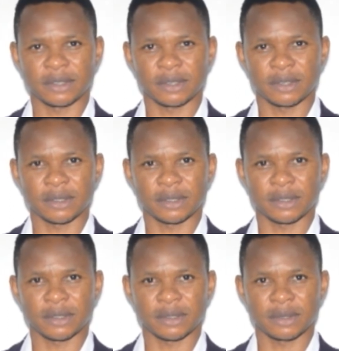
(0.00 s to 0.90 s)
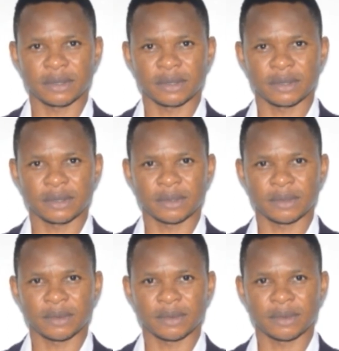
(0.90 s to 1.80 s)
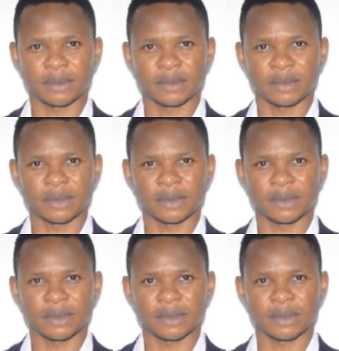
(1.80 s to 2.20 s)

(silence)